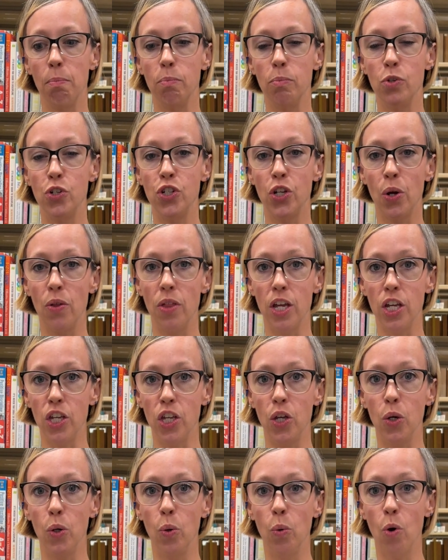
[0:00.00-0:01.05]
show that
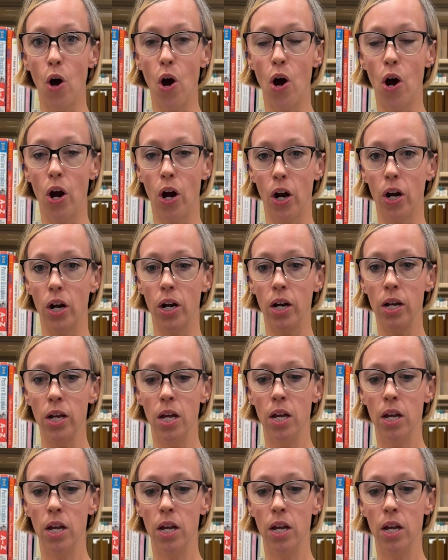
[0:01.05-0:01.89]
you are